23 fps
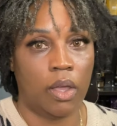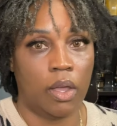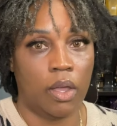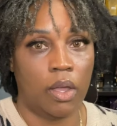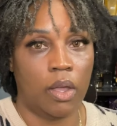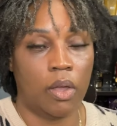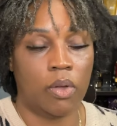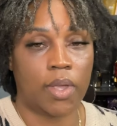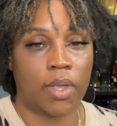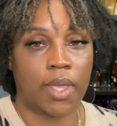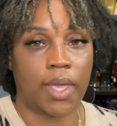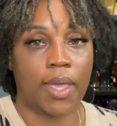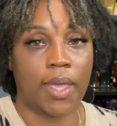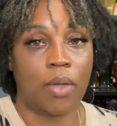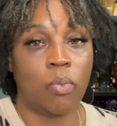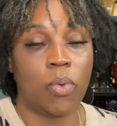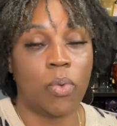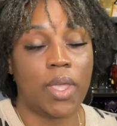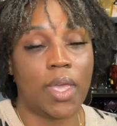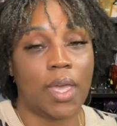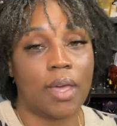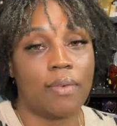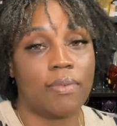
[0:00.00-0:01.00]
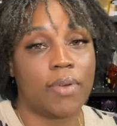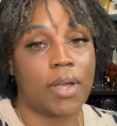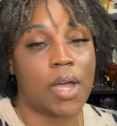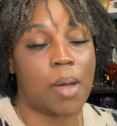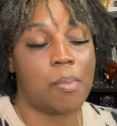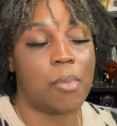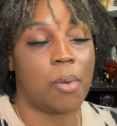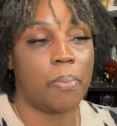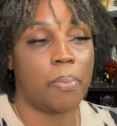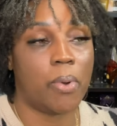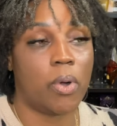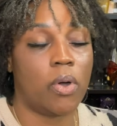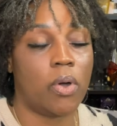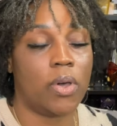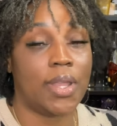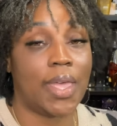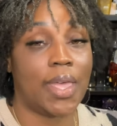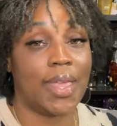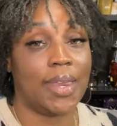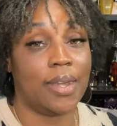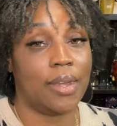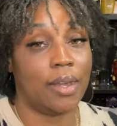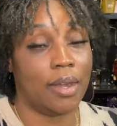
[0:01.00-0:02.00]
Okay, we have come upon
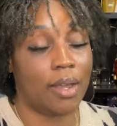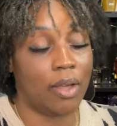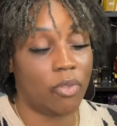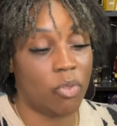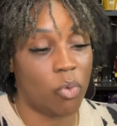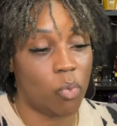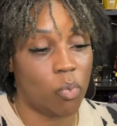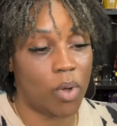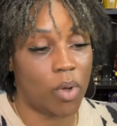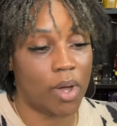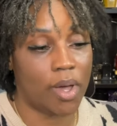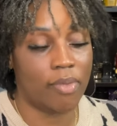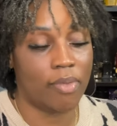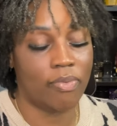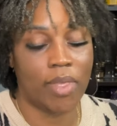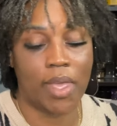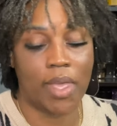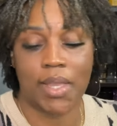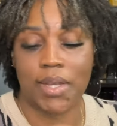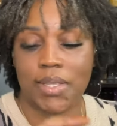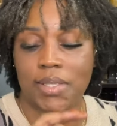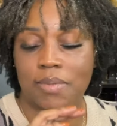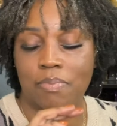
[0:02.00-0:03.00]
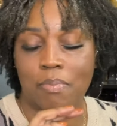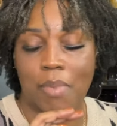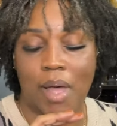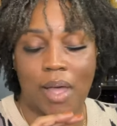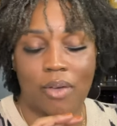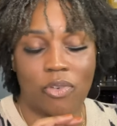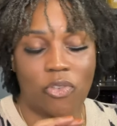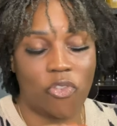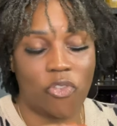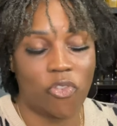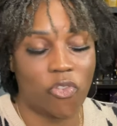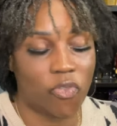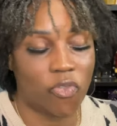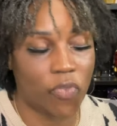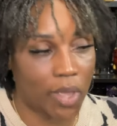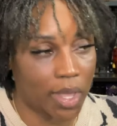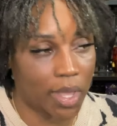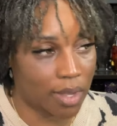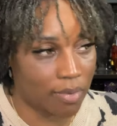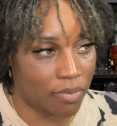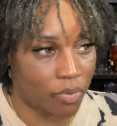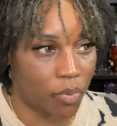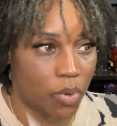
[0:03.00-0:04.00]
another one that is my
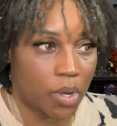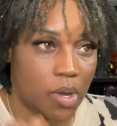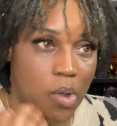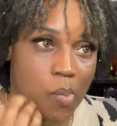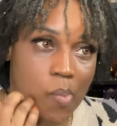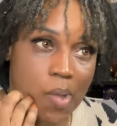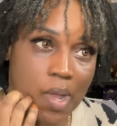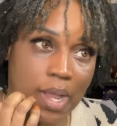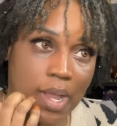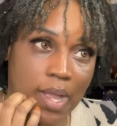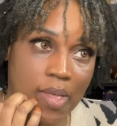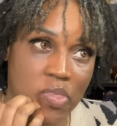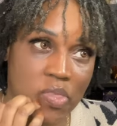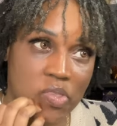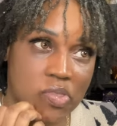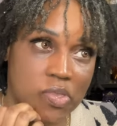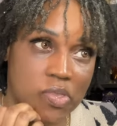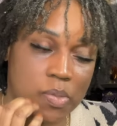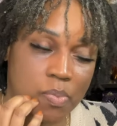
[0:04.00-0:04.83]
favorite. Oh my God, this is